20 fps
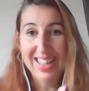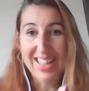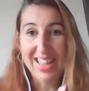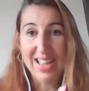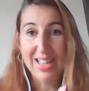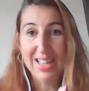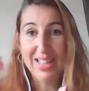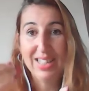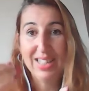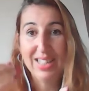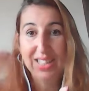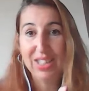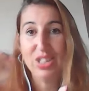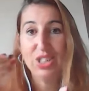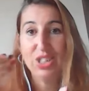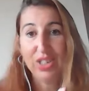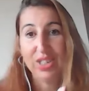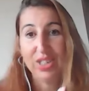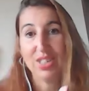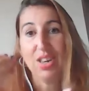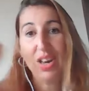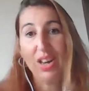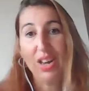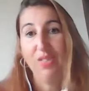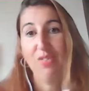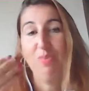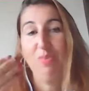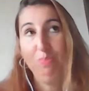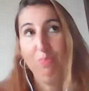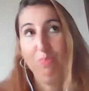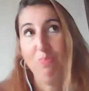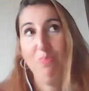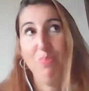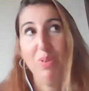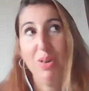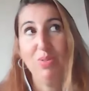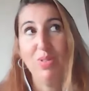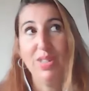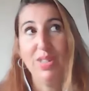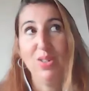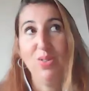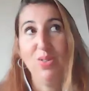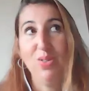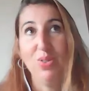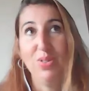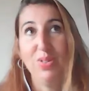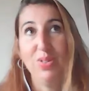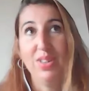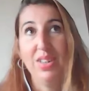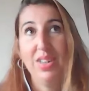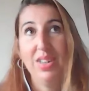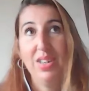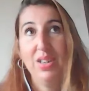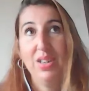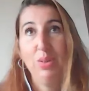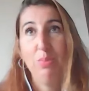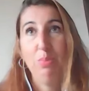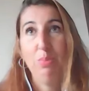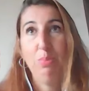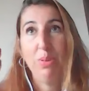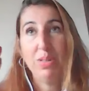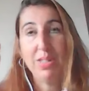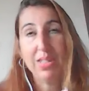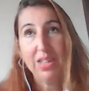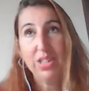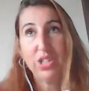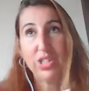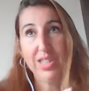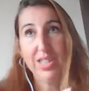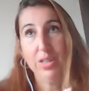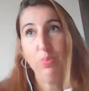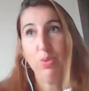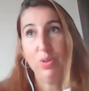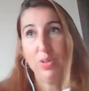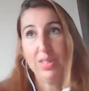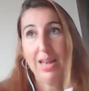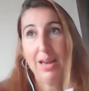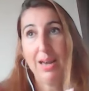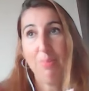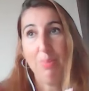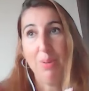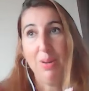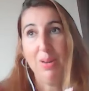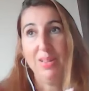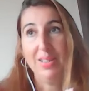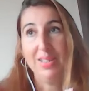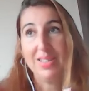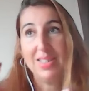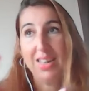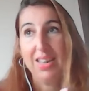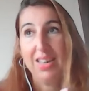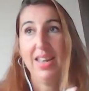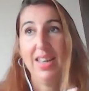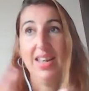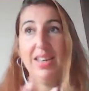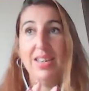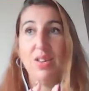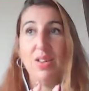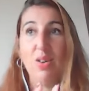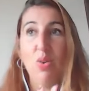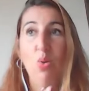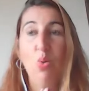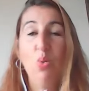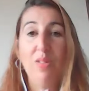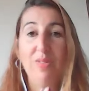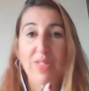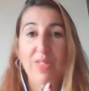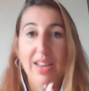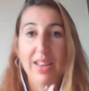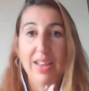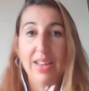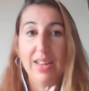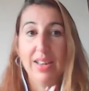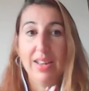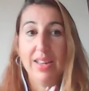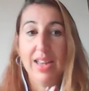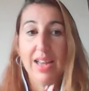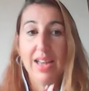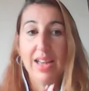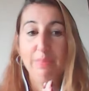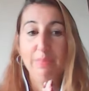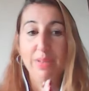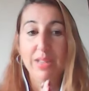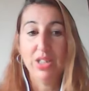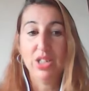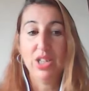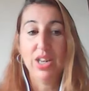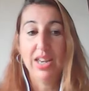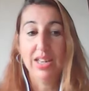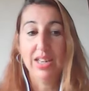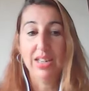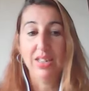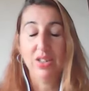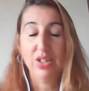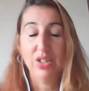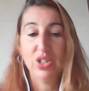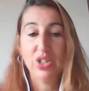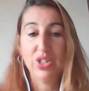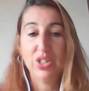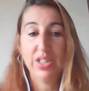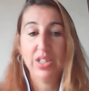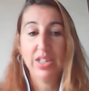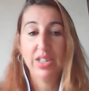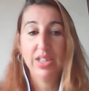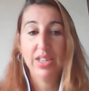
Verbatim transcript: Mm. This is just kind of building on mm. potentially what's happened. And, and all of that can be changed.